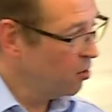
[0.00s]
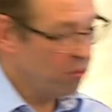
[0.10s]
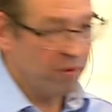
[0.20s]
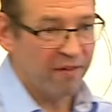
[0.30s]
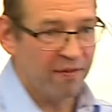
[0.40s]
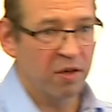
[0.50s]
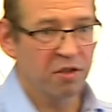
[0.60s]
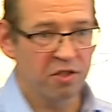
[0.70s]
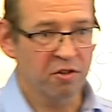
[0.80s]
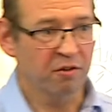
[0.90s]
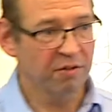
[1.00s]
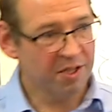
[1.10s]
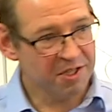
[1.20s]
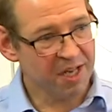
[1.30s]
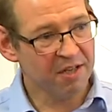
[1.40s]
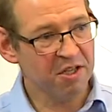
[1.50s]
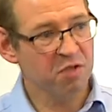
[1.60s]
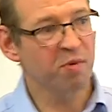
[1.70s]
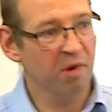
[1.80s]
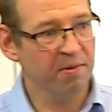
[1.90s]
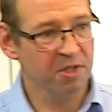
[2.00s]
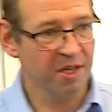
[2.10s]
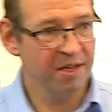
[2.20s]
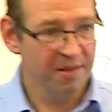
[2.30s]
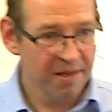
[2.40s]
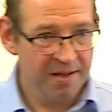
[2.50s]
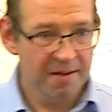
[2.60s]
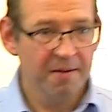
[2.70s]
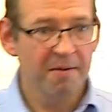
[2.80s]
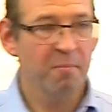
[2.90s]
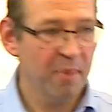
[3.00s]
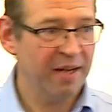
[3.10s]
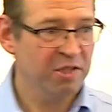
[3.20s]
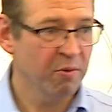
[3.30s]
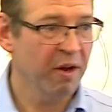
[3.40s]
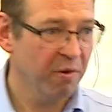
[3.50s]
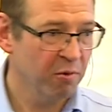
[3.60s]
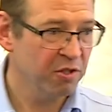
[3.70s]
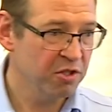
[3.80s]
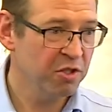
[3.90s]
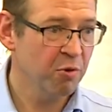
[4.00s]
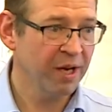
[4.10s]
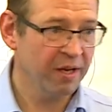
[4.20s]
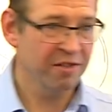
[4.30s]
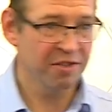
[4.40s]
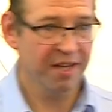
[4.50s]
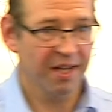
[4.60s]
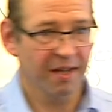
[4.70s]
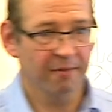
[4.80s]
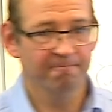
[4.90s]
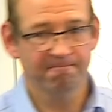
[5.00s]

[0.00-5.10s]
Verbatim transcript: All they're focused on is getting this property back to where it was as quickly as they can.